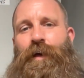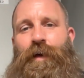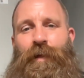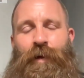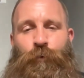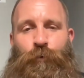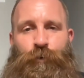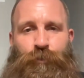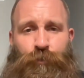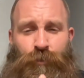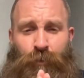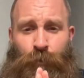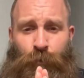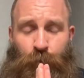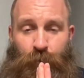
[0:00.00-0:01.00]
And I wish
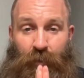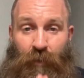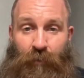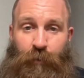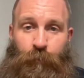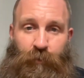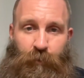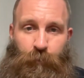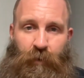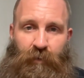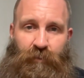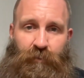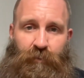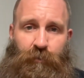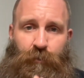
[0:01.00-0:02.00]
you nothing but the
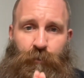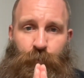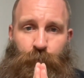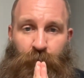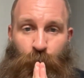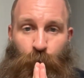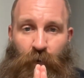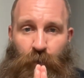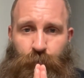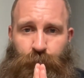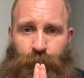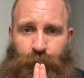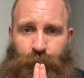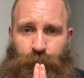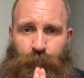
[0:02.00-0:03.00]
best. Be well,
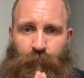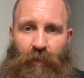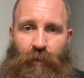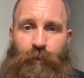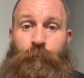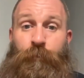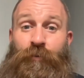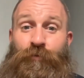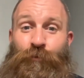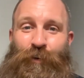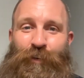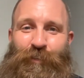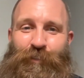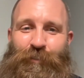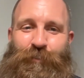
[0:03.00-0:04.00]
be free.